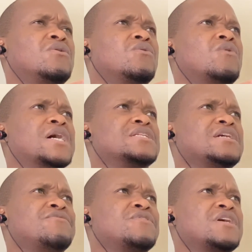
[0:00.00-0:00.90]
what
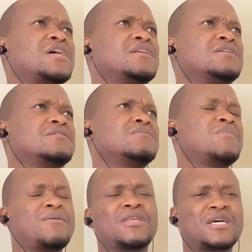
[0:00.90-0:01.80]
if then
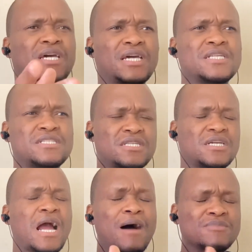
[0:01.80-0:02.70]
maybe the ANC
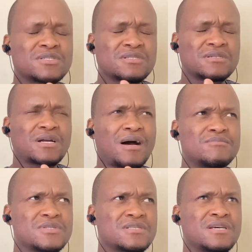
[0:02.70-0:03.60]
comes,
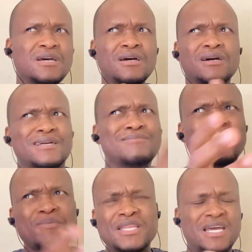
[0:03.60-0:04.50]

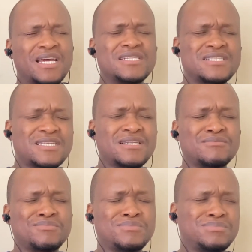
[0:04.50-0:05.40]
maybe the ANC
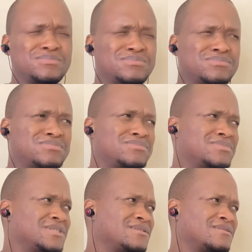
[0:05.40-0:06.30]

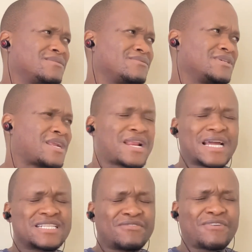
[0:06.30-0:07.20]

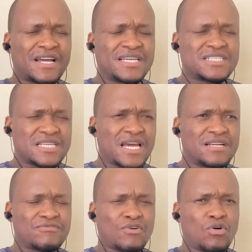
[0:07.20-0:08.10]
rectify itself
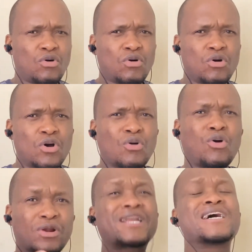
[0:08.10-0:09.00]
or
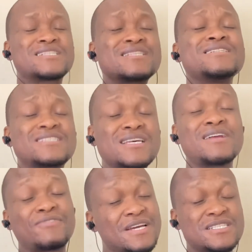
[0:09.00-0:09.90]
correct
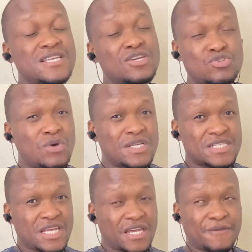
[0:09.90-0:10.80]
itself as they usually
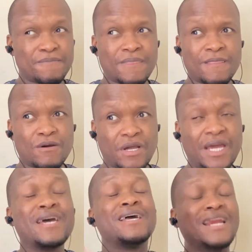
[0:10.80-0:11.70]
say, okay?
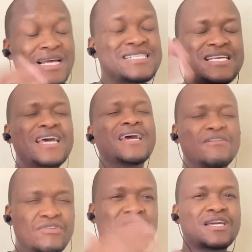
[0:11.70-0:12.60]
Let's say
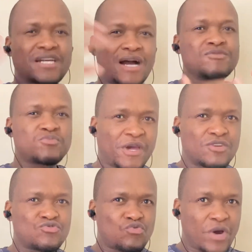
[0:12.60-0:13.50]
everything comes back
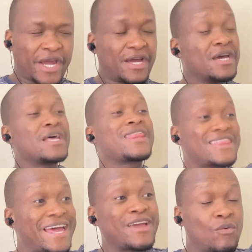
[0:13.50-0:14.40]
to where
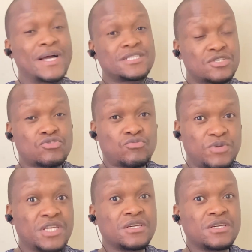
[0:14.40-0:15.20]
they want it to be.